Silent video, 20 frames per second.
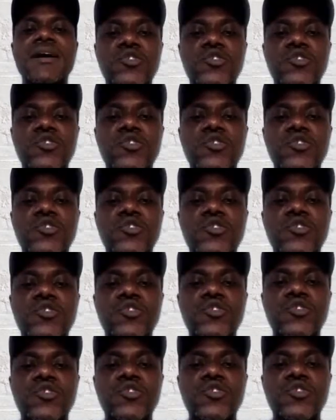
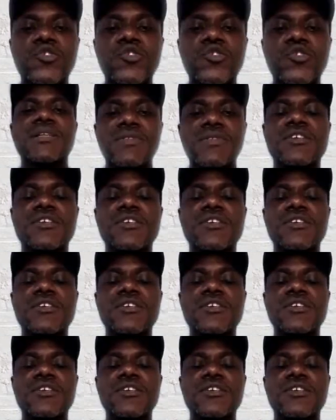actually doing
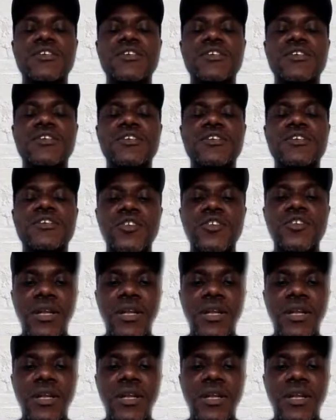democratic activities,